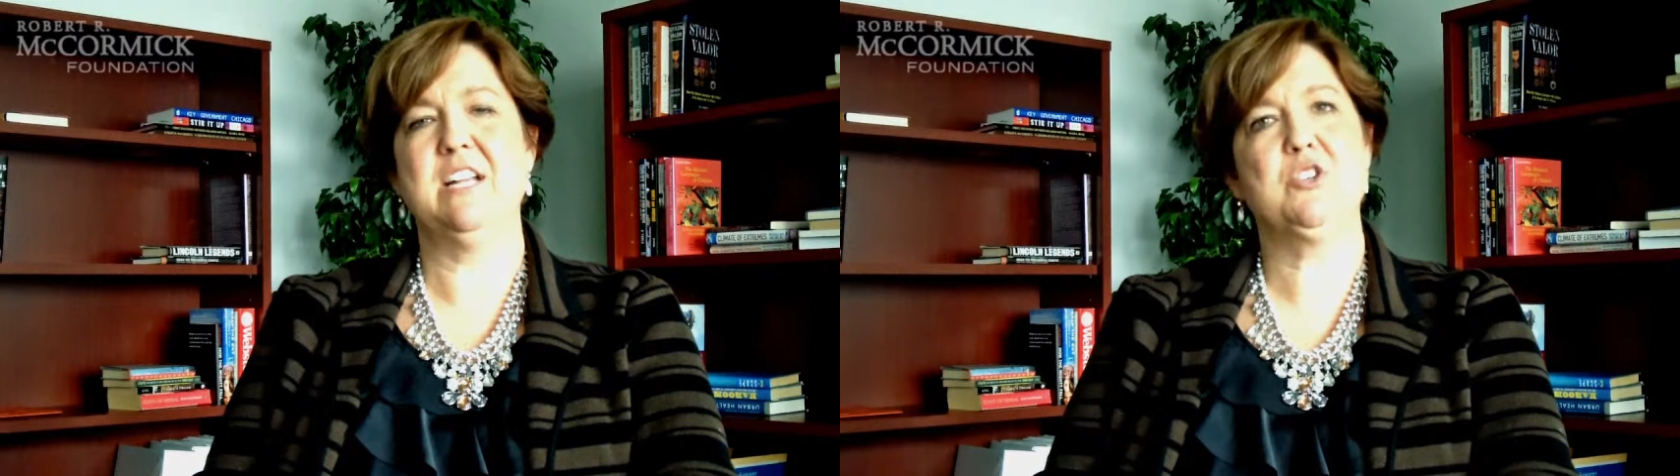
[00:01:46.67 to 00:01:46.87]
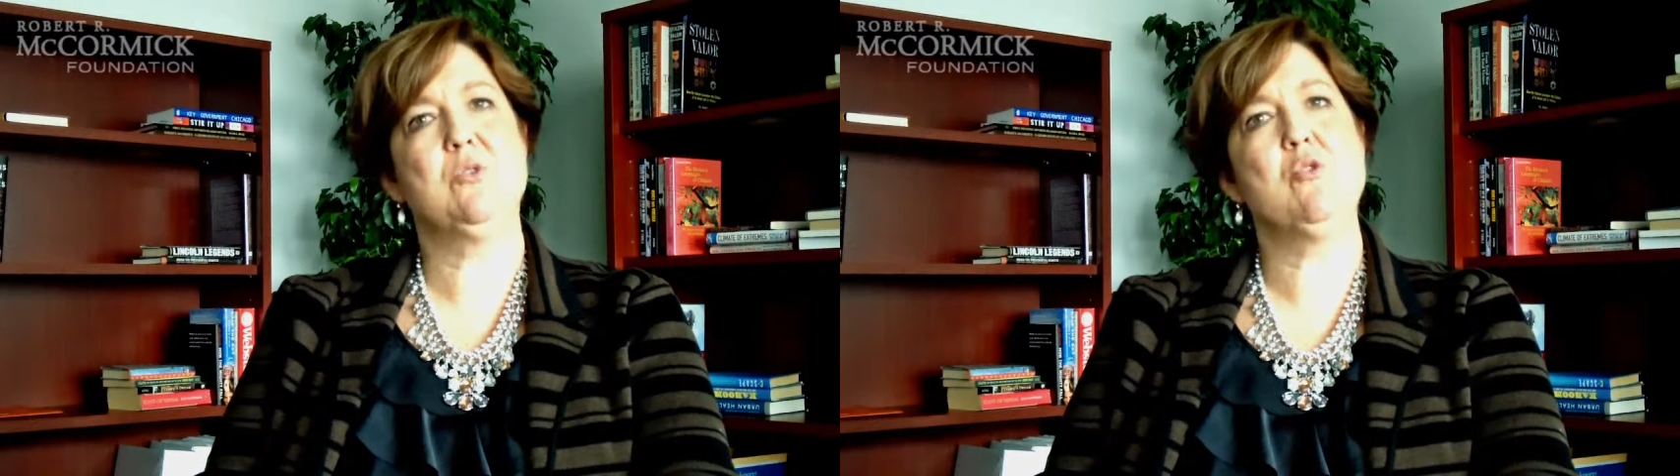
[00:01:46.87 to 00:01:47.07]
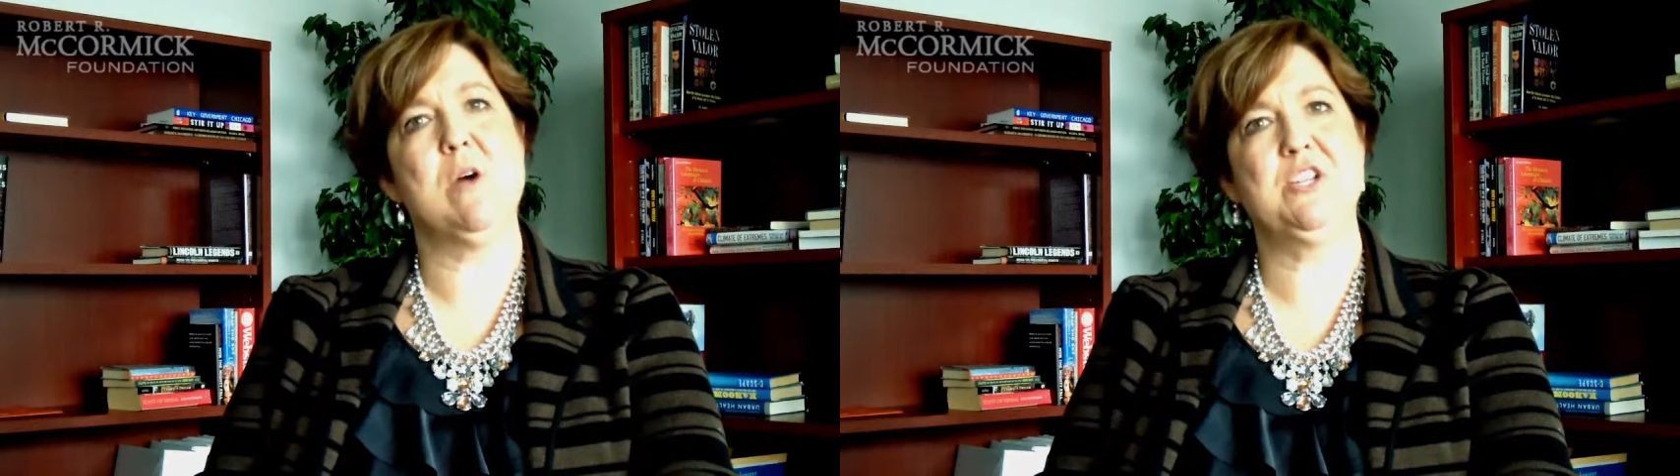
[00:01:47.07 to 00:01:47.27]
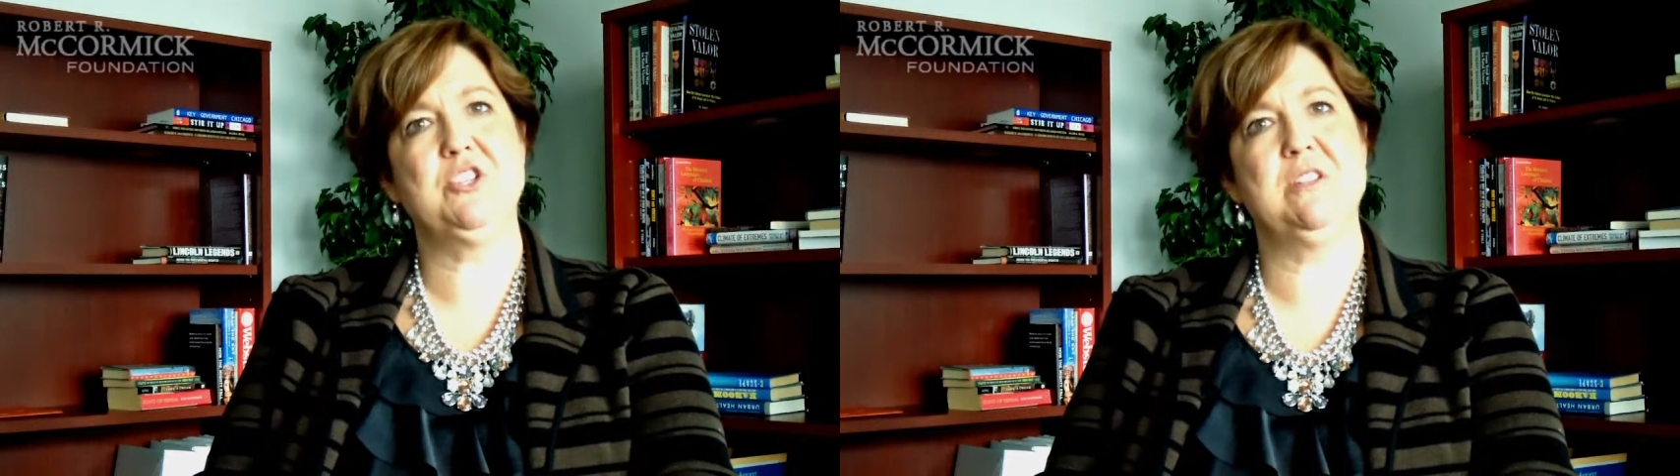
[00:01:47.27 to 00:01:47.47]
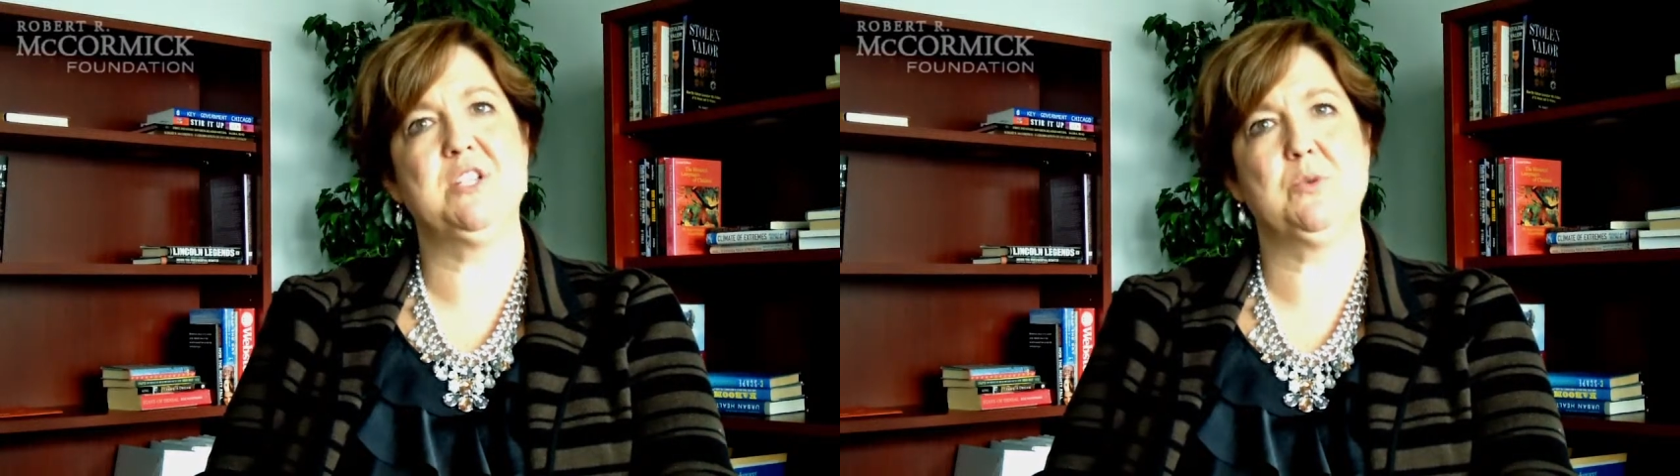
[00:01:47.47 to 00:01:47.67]
central
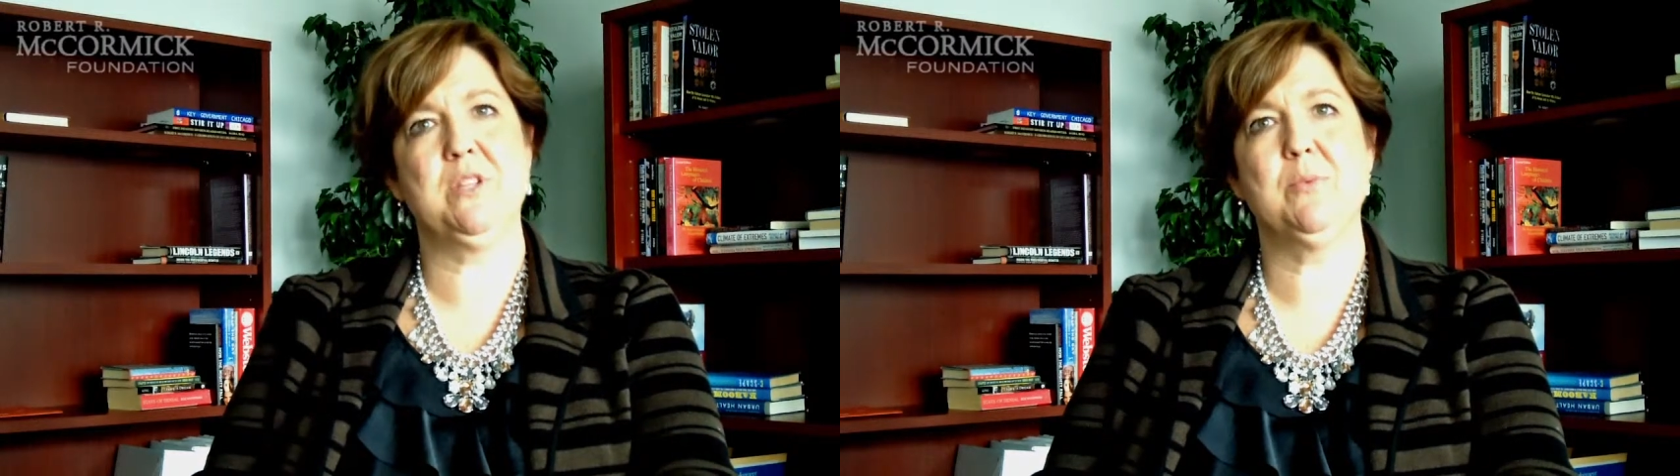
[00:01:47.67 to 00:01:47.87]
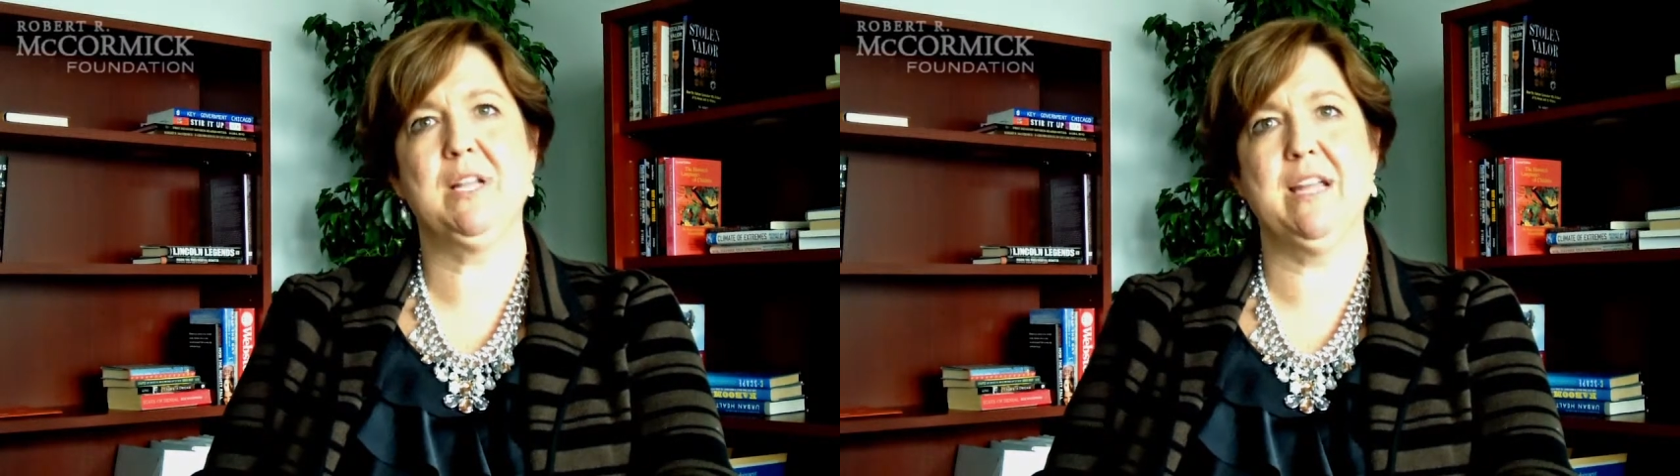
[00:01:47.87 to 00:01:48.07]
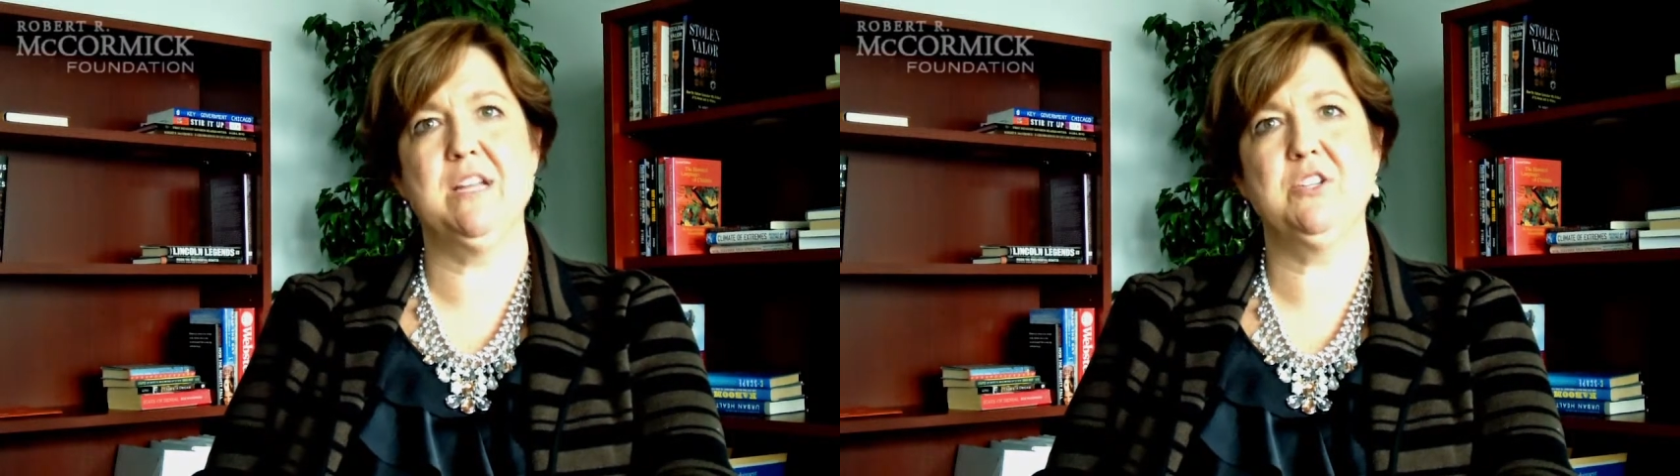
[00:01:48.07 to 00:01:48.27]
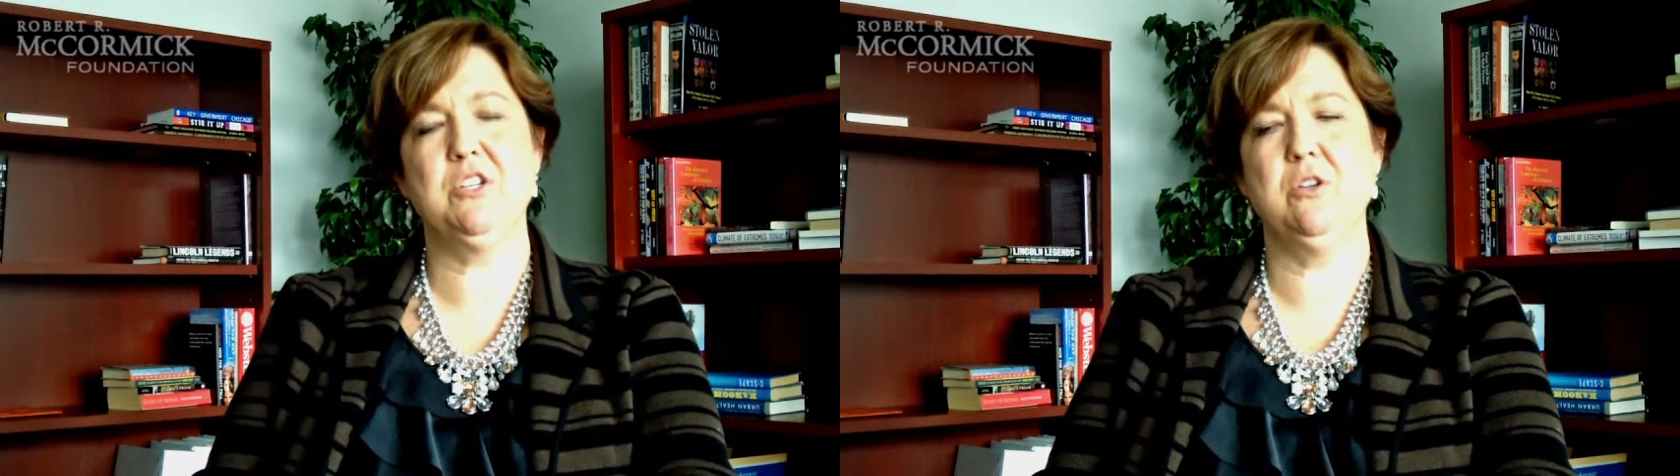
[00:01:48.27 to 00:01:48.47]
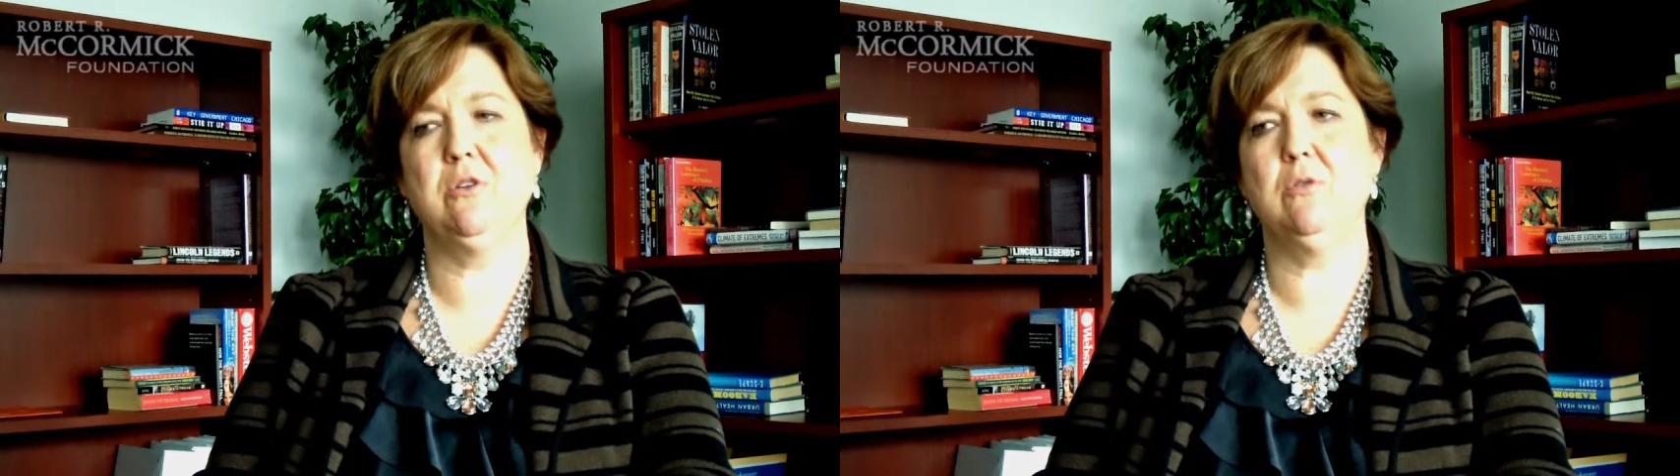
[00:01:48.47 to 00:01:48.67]
question that's really related
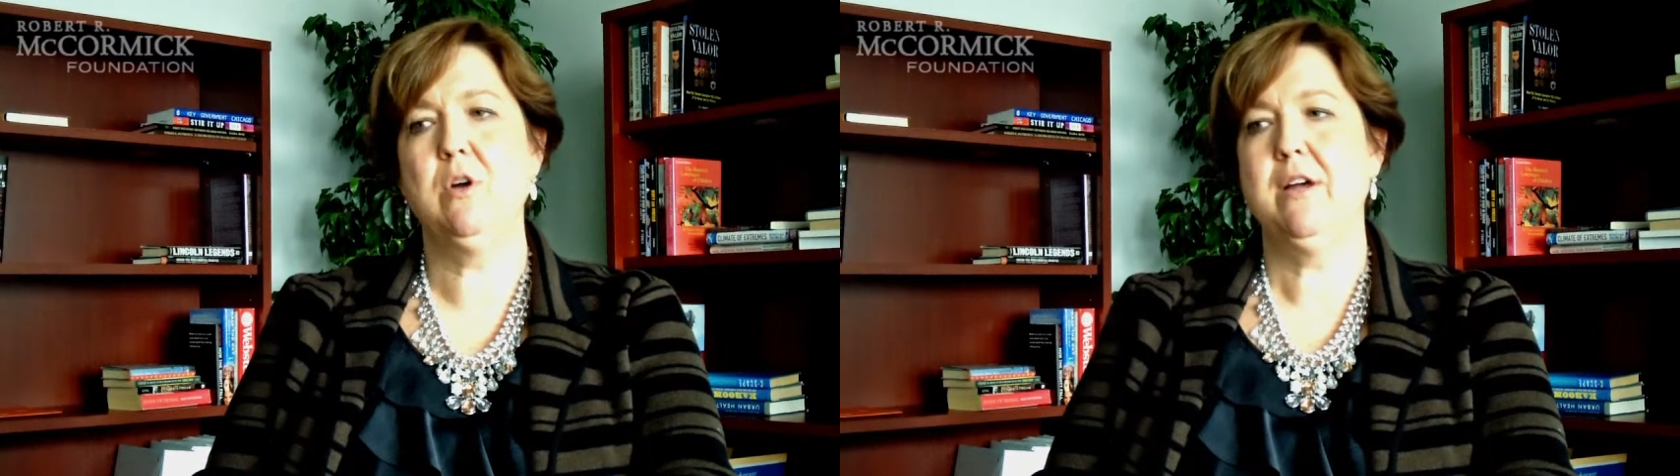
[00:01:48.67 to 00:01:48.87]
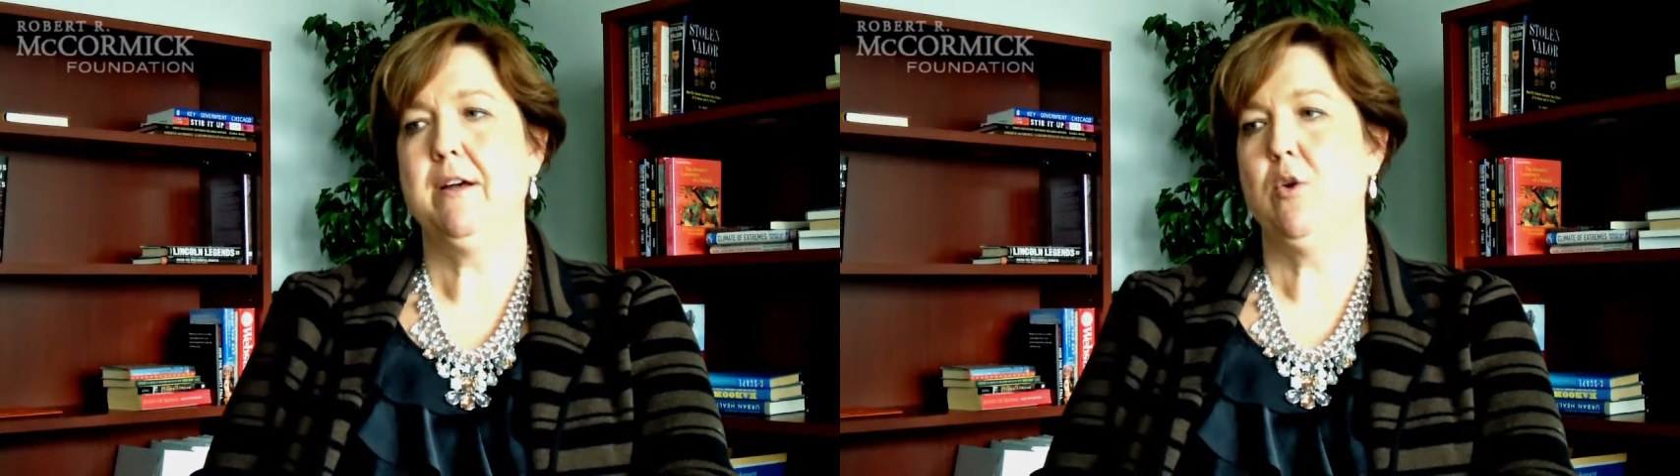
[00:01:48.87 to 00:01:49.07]
to